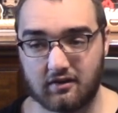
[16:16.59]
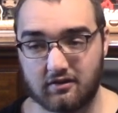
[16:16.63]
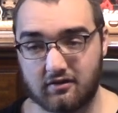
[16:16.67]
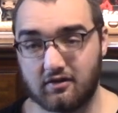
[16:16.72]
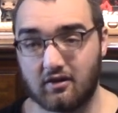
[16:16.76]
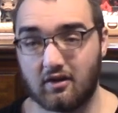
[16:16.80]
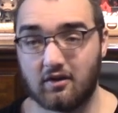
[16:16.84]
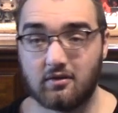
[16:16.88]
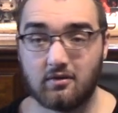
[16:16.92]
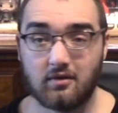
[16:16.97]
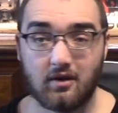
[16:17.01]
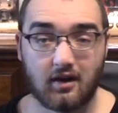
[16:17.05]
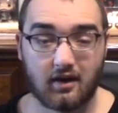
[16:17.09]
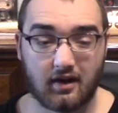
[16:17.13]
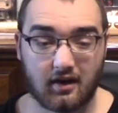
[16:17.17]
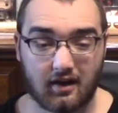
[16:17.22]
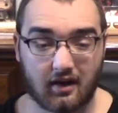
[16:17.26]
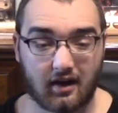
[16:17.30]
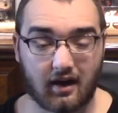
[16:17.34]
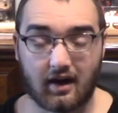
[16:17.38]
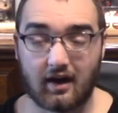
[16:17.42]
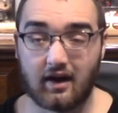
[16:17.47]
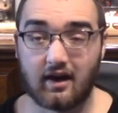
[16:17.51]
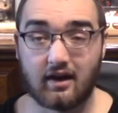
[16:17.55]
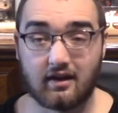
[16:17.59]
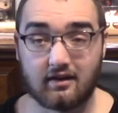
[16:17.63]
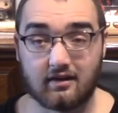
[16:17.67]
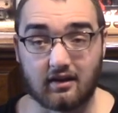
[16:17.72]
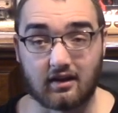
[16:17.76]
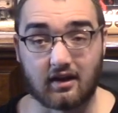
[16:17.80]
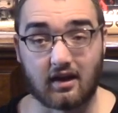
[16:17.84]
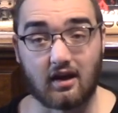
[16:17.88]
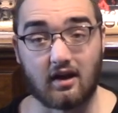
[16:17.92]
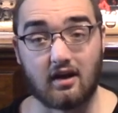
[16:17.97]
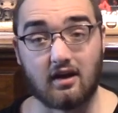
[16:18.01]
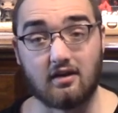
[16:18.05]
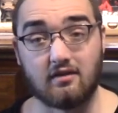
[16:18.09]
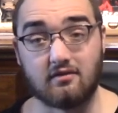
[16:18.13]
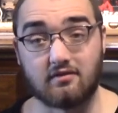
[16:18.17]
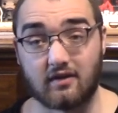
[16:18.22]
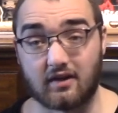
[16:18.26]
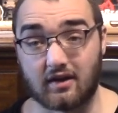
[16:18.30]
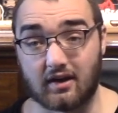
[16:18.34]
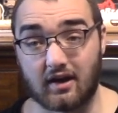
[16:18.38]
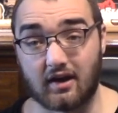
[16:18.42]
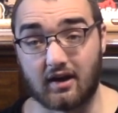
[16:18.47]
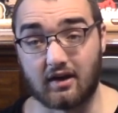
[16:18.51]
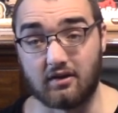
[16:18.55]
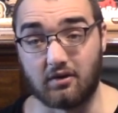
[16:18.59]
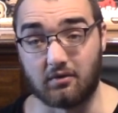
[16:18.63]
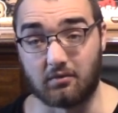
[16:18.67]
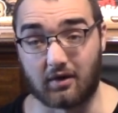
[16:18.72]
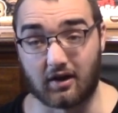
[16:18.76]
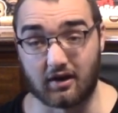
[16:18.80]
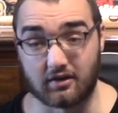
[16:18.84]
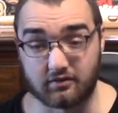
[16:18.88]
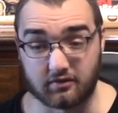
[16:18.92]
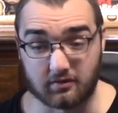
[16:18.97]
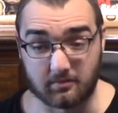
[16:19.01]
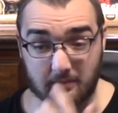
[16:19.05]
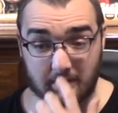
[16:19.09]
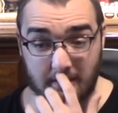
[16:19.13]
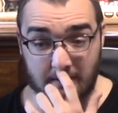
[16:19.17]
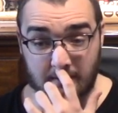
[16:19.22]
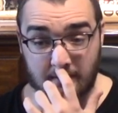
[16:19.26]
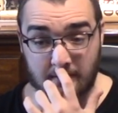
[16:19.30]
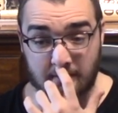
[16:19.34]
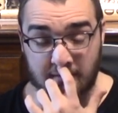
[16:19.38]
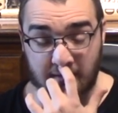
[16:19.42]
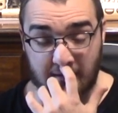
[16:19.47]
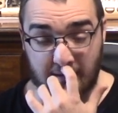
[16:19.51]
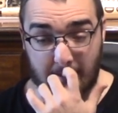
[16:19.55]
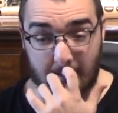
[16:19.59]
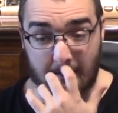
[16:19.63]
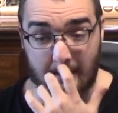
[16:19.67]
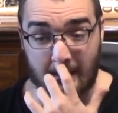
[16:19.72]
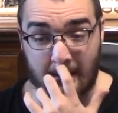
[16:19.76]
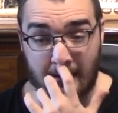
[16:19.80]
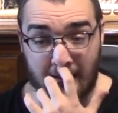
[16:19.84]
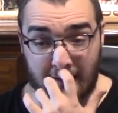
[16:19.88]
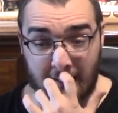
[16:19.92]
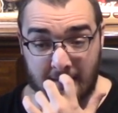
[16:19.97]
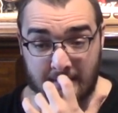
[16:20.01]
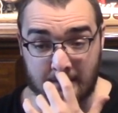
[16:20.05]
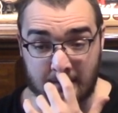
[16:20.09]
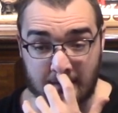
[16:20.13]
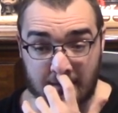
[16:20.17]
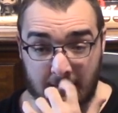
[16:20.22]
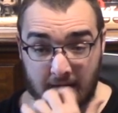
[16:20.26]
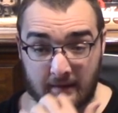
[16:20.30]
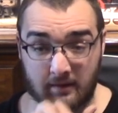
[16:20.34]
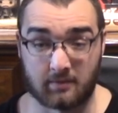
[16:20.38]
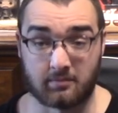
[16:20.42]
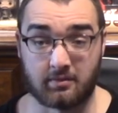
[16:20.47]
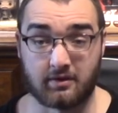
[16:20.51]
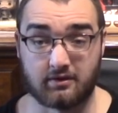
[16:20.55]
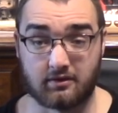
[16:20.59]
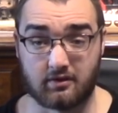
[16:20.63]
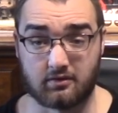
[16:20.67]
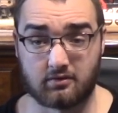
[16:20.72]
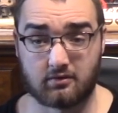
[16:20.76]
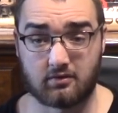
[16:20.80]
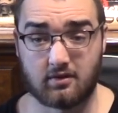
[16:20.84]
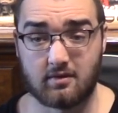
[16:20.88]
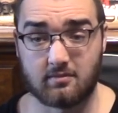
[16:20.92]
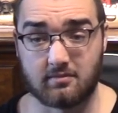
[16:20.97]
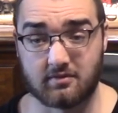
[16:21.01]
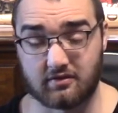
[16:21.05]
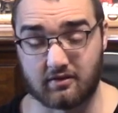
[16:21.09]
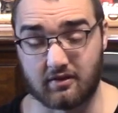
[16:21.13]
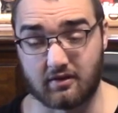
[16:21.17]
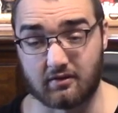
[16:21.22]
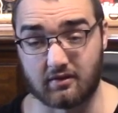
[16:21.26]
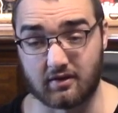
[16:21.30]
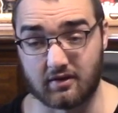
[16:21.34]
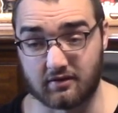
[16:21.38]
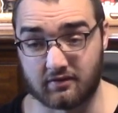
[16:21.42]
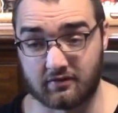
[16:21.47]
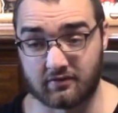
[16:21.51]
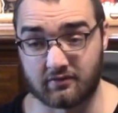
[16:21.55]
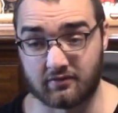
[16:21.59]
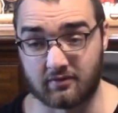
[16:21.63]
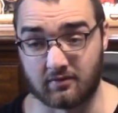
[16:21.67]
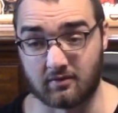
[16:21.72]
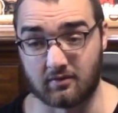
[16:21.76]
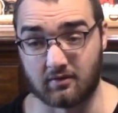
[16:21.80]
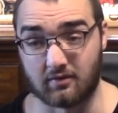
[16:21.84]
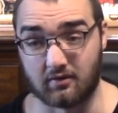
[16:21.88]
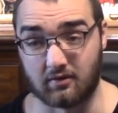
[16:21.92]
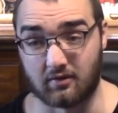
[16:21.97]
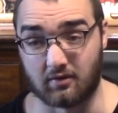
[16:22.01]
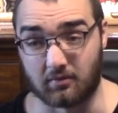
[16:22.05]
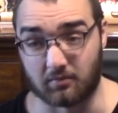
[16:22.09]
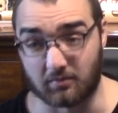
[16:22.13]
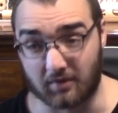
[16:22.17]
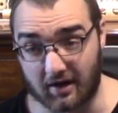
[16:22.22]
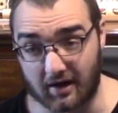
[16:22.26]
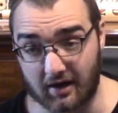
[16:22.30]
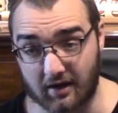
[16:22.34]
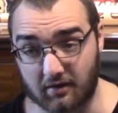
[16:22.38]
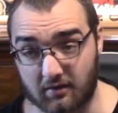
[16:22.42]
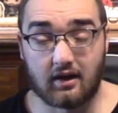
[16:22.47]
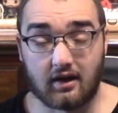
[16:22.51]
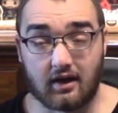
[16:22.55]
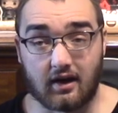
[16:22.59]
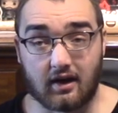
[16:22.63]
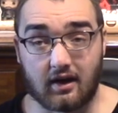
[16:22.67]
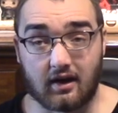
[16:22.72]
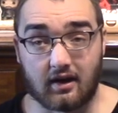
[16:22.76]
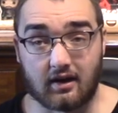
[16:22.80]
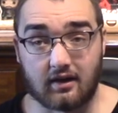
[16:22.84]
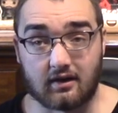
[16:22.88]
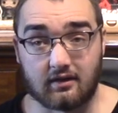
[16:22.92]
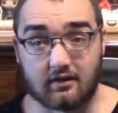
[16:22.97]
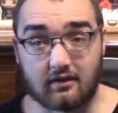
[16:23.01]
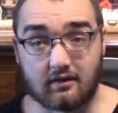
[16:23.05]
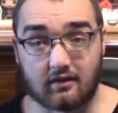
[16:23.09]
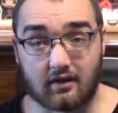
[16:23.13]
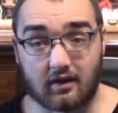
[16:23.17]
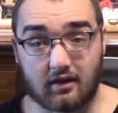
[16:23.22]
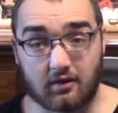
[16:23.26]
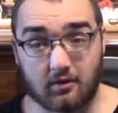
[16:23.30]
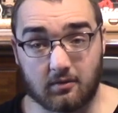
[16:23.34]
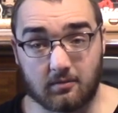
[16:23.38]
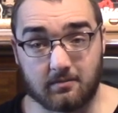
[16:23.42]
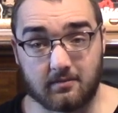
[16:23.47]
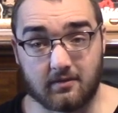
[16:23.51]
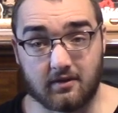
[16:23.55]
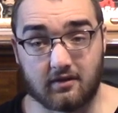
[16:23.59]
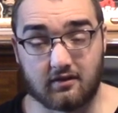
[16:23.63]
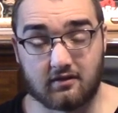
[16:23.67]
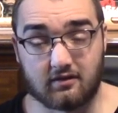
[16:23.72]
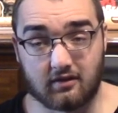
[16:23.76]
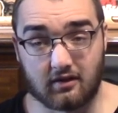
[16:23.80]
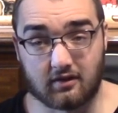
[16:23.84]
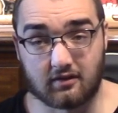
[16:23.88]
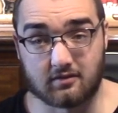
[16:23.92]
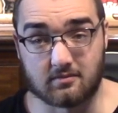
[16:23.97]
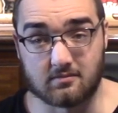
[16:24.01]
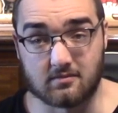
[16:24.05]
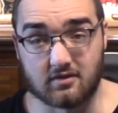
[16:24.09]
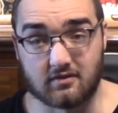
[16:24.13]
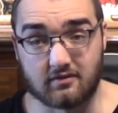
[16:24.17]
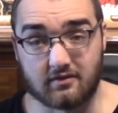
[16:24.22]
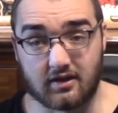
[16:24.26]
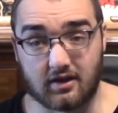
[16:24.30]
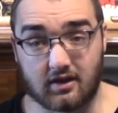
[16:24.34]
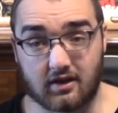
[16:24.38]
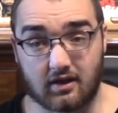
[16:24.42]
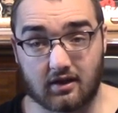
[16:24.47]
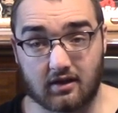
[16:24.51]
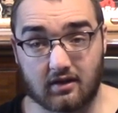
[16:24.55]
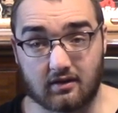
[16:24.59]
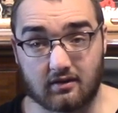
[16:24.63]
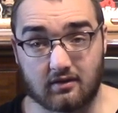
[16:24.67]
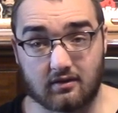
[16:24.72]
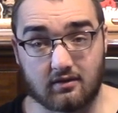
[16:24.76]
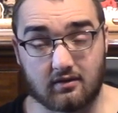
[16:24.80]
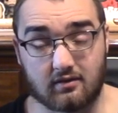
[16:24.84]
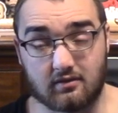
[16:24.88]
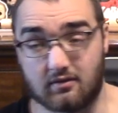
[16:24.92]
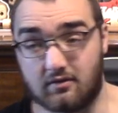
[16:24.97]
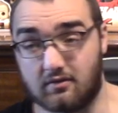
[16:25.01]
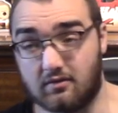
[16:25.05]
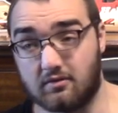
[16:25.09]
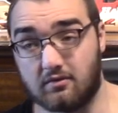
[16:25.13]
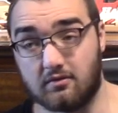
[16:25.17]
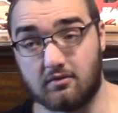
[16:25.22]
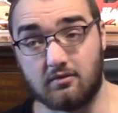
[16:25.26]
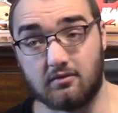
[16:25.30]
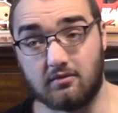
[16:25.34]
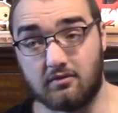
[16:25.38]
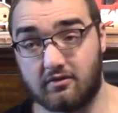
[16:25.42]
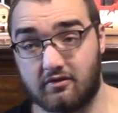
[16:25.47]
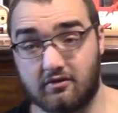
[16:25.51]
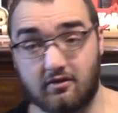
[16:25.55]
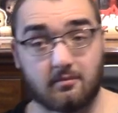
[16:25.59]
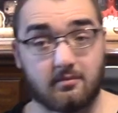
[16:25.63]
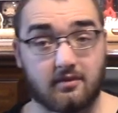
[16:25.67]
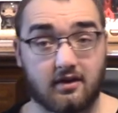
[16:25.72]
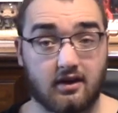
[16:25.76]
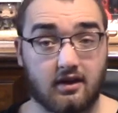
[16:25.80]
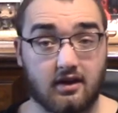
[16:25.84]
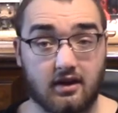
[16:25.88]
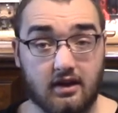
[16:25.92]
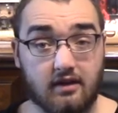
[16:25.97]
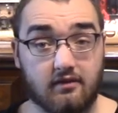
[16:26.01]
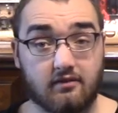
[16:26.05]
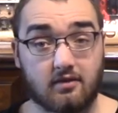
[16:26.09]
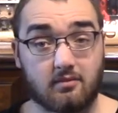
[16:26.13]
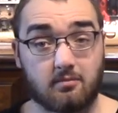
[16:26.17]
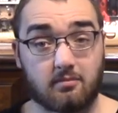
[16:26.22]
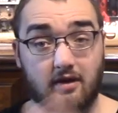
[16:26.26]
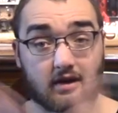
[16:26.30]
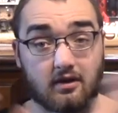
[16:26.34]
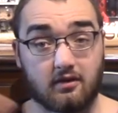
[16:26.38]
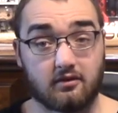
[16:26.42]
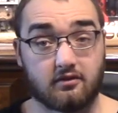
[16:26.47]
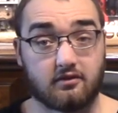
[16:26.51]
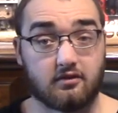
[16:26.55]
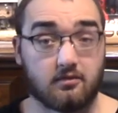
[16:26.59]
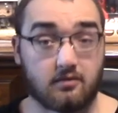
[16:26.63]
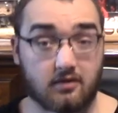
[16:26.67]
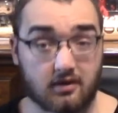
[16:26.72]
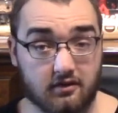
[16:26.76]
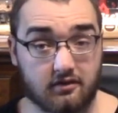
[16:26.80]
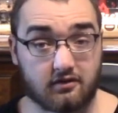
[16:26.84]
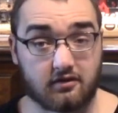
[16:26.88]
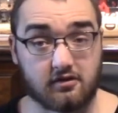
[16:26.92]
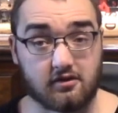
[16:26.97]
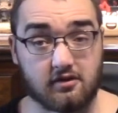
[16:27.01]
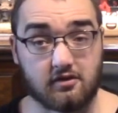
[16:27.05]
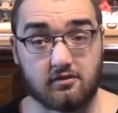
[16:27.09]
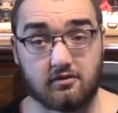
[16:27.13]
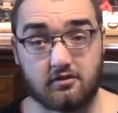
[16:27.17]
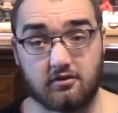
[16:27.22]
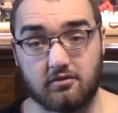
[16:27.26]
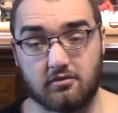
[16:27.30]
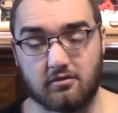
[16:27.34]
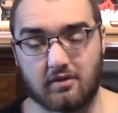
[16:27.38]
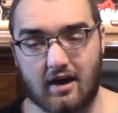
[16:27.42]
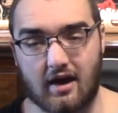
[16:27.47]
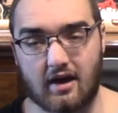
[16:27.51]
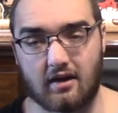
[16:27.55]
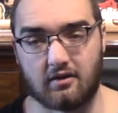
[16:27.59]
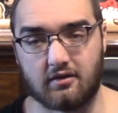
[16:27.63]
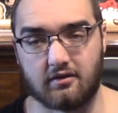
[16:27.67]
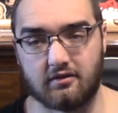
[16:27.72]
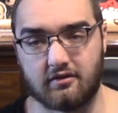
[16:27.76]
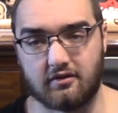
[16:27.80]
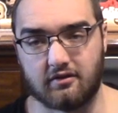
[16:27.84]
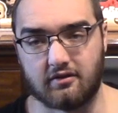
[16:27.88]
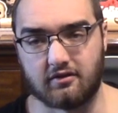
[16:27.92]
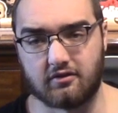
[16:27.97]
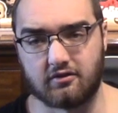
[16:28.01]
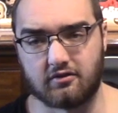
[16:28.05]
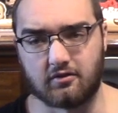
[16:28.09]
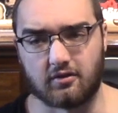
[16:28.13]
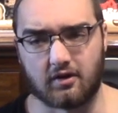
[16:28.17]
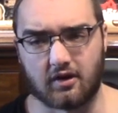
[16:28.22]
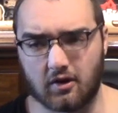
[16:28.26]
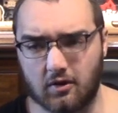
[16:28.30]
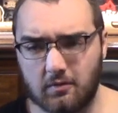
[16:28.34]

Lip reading: So I had to cave, and I had to watch it because, again, I hadn't cared about the Scream series for a while, and I hope the sixth movie can do something even better to continue to add on to the story.